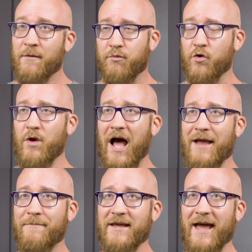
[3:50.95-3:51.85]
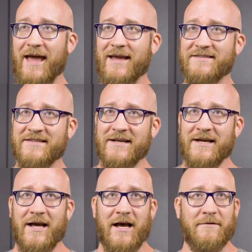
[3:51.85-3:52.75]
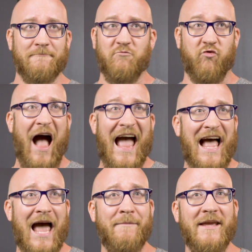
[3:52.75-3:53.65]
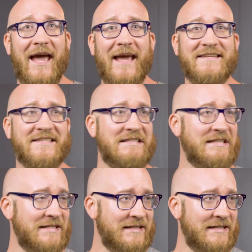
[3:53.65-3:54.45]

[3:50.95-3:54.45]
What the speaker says: brut IPAs, rye IPAs.